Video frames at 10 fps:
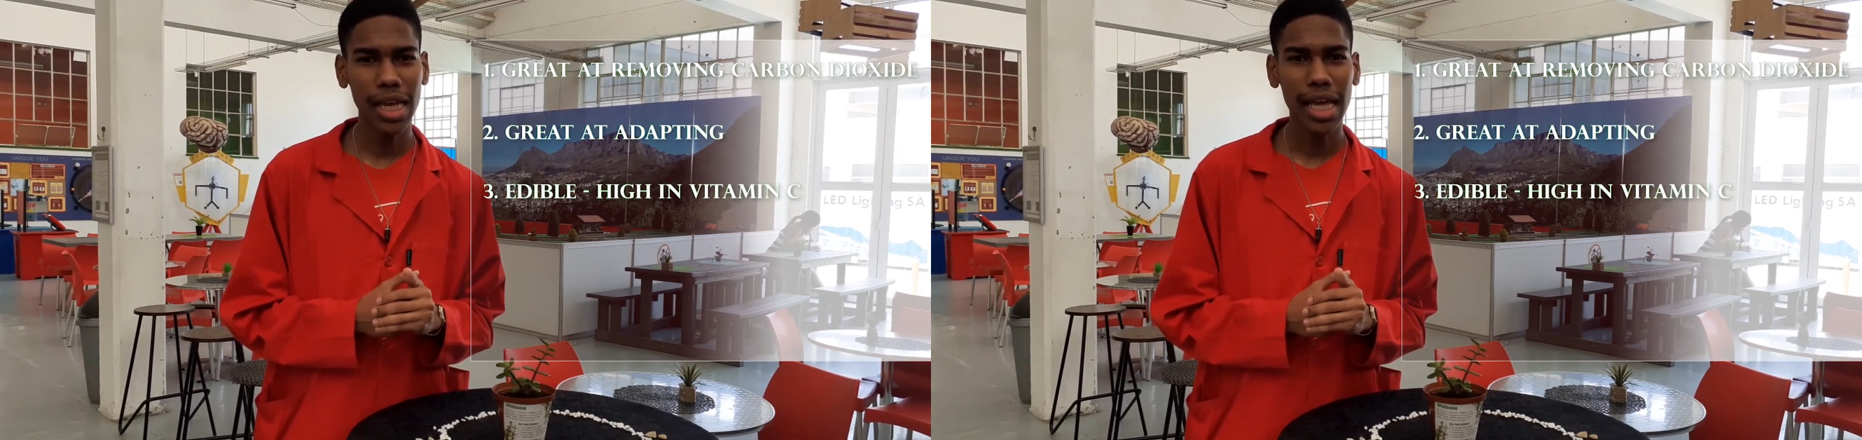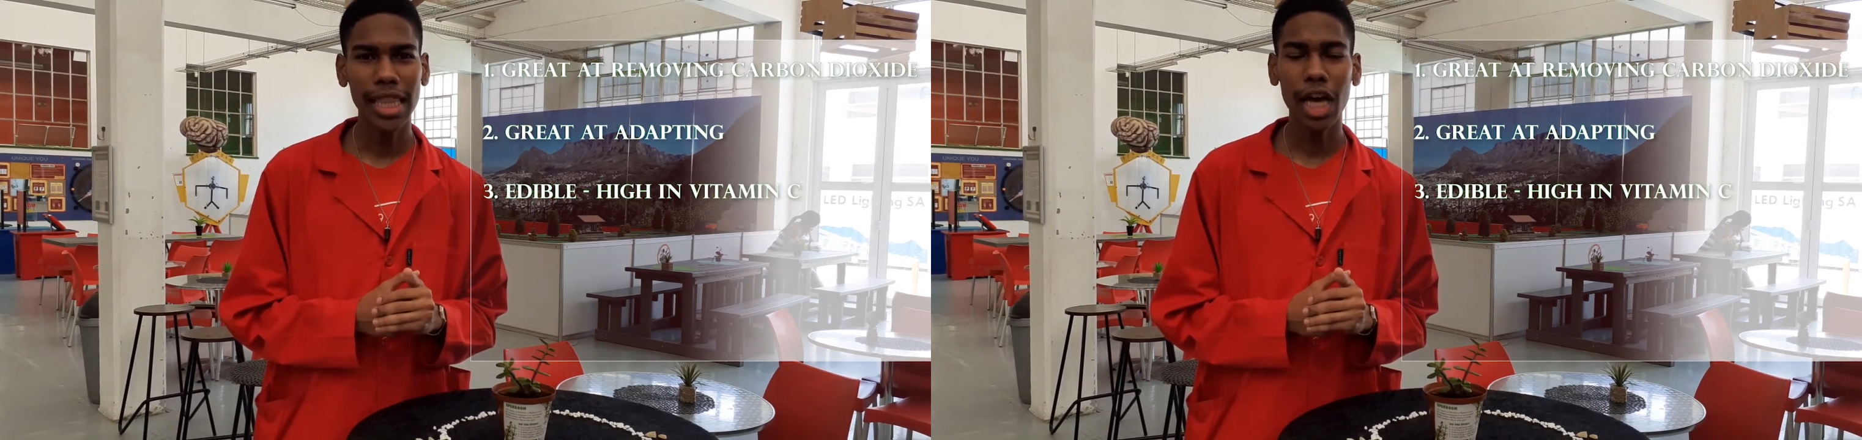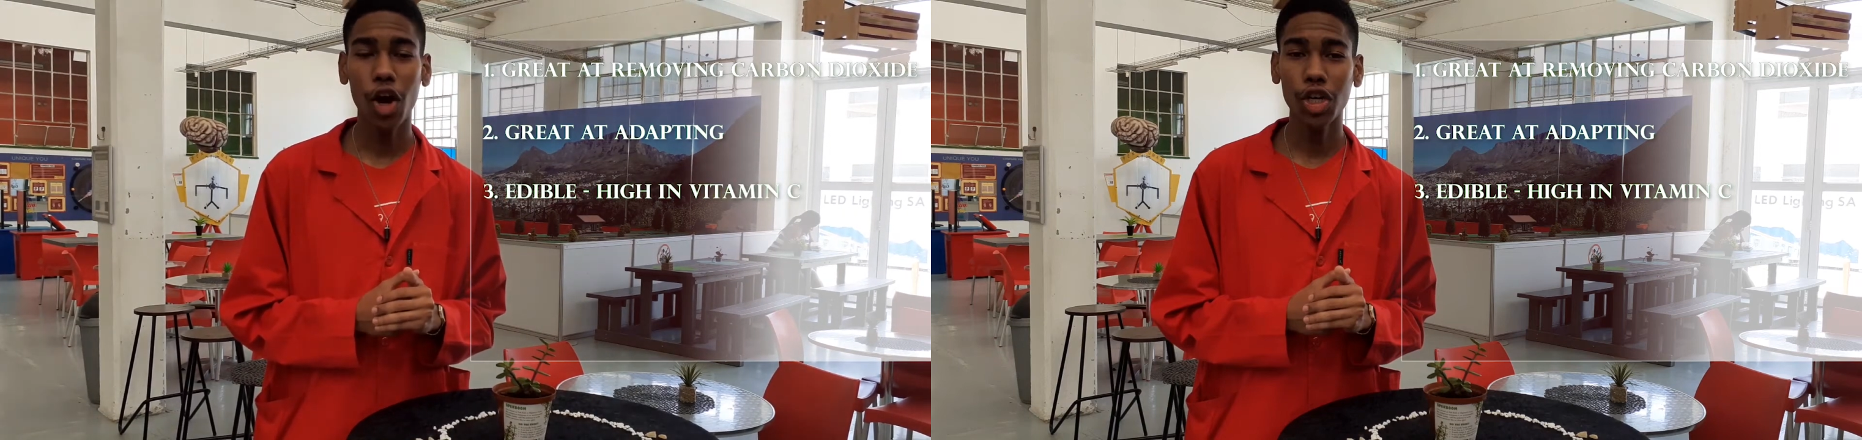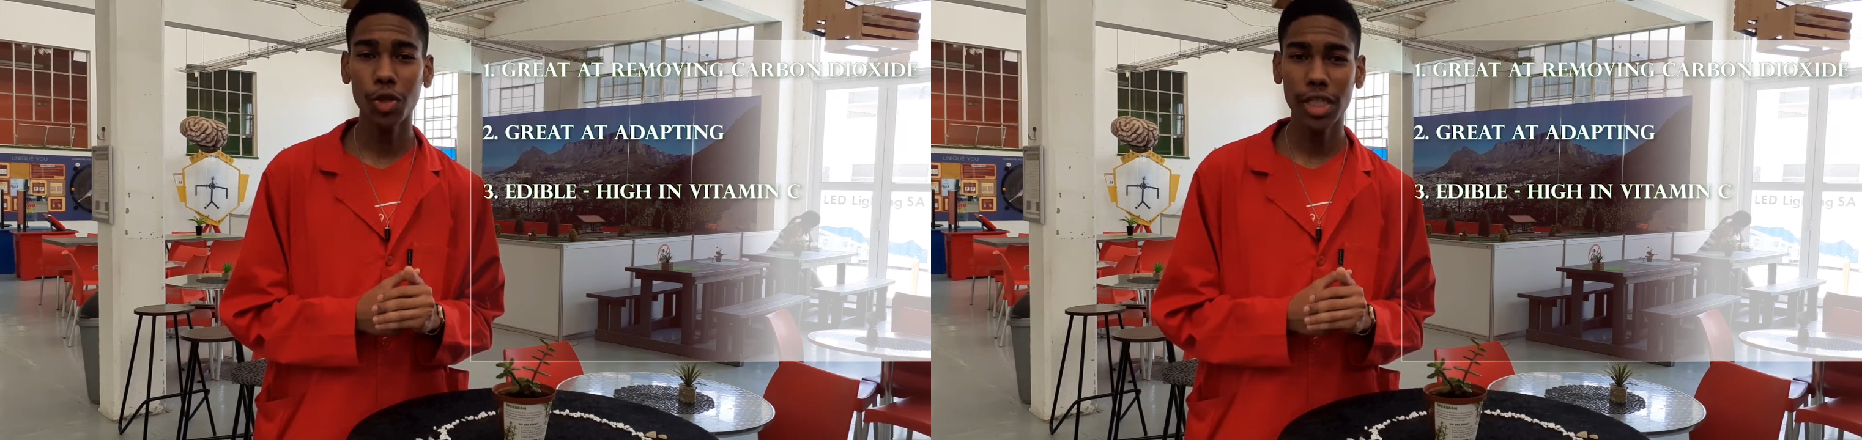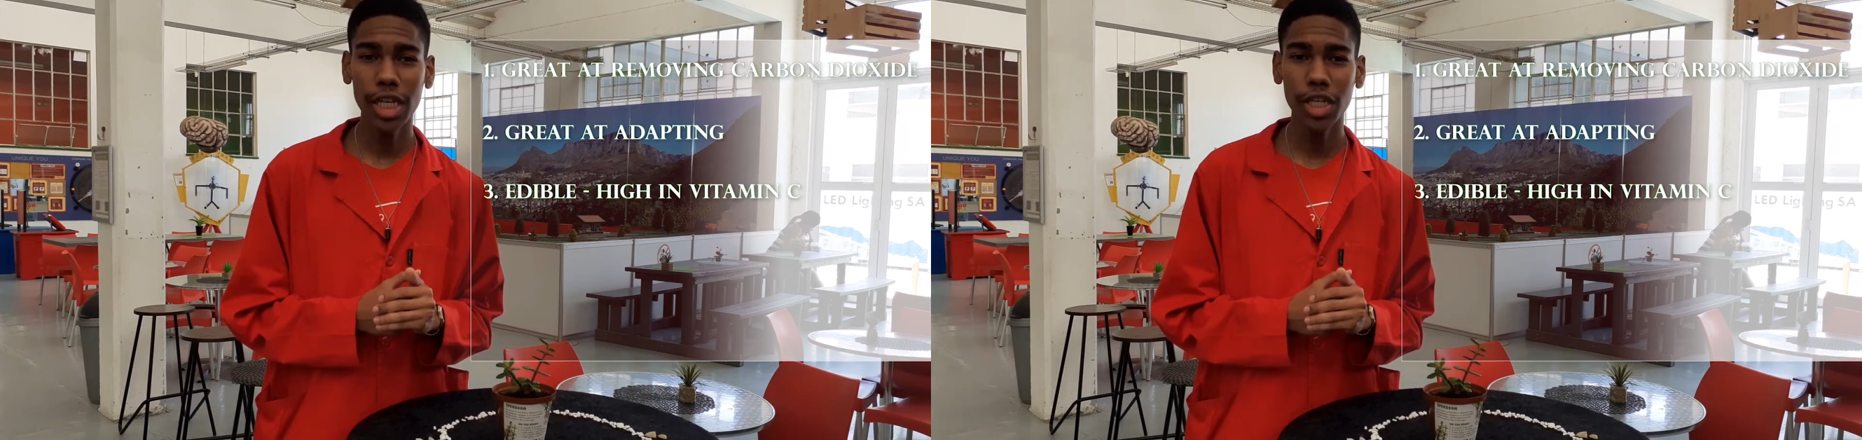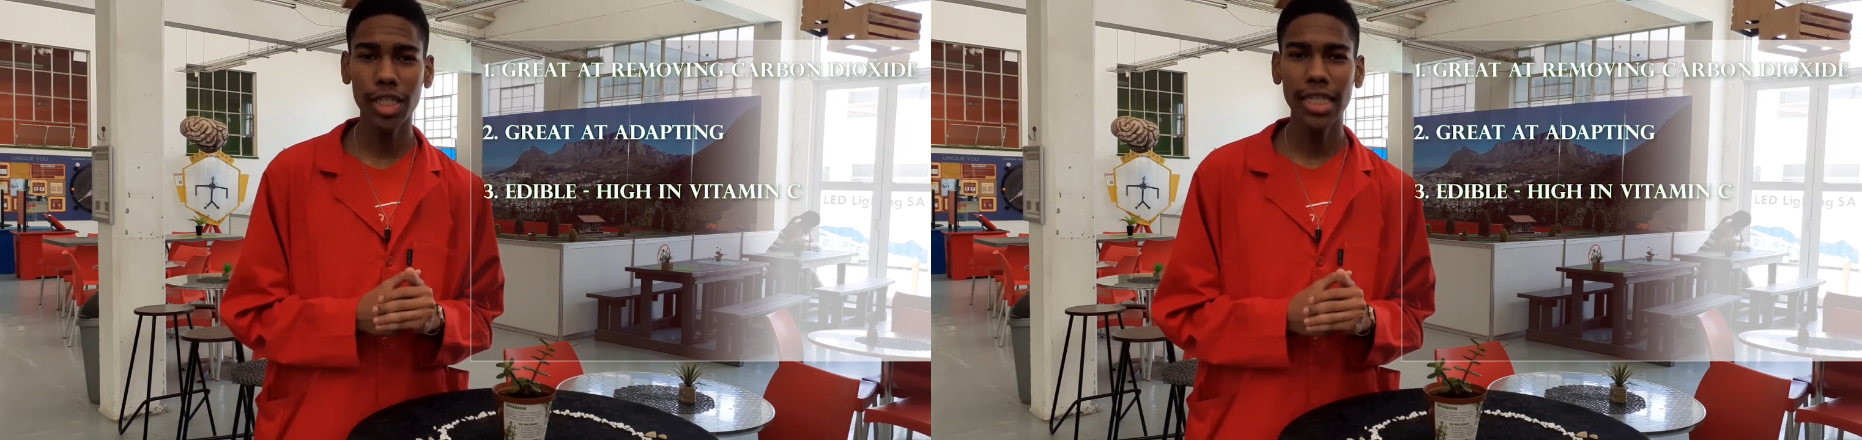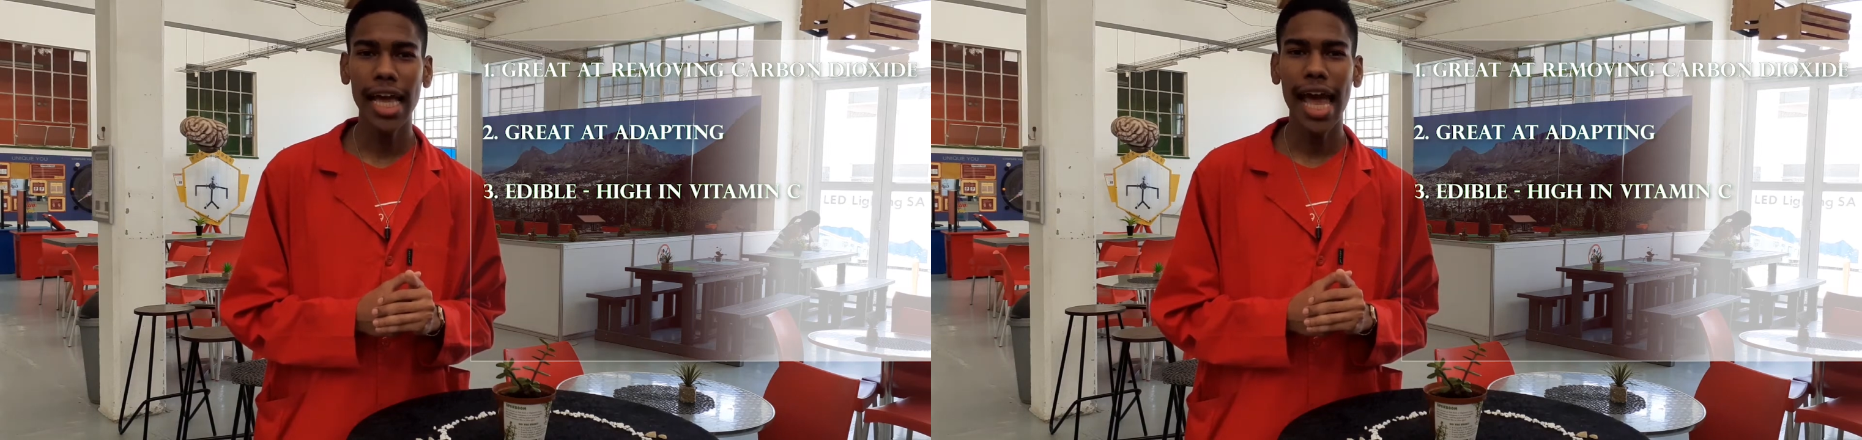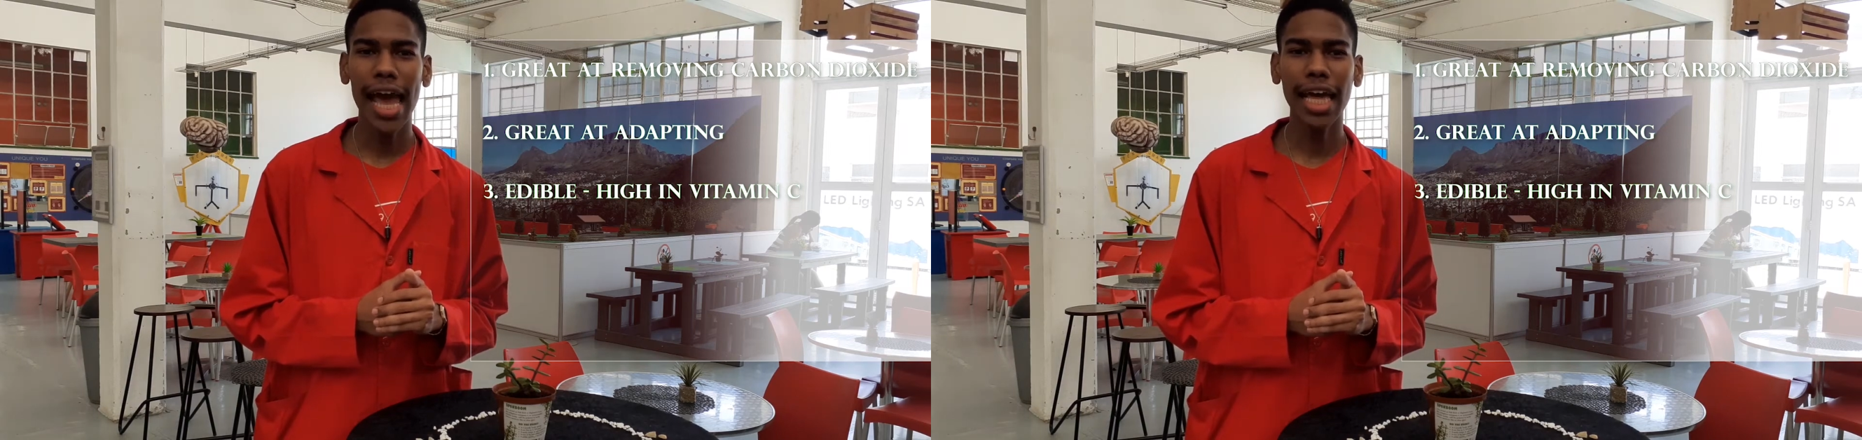They are nutritious
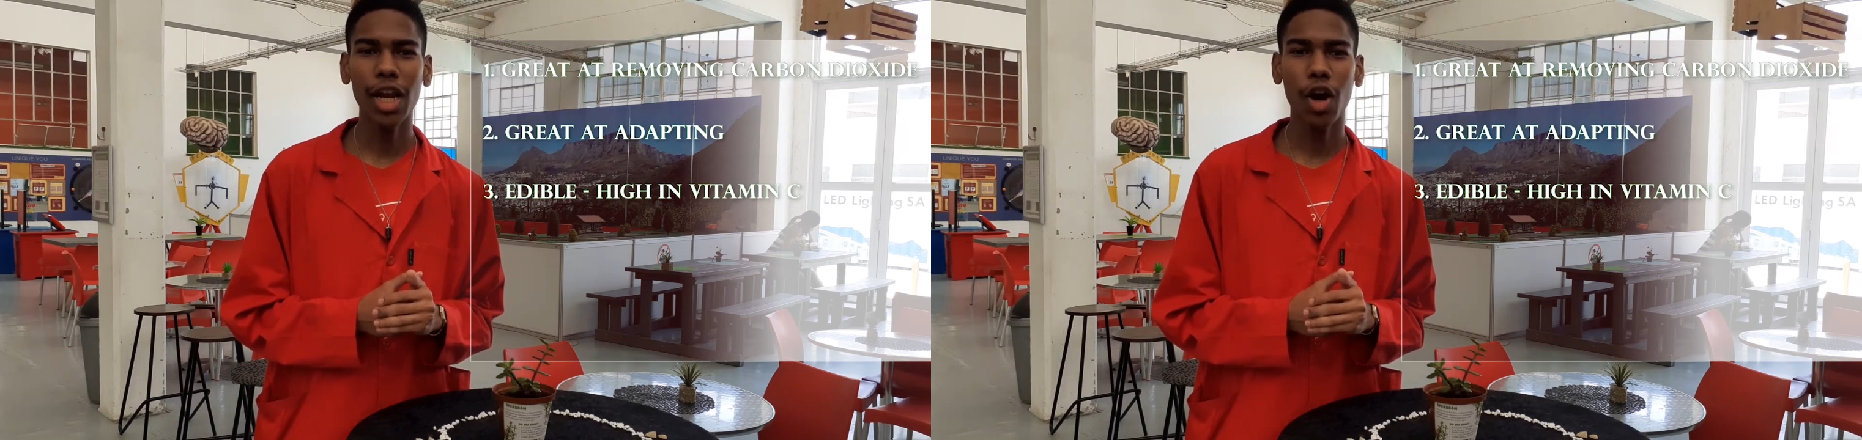and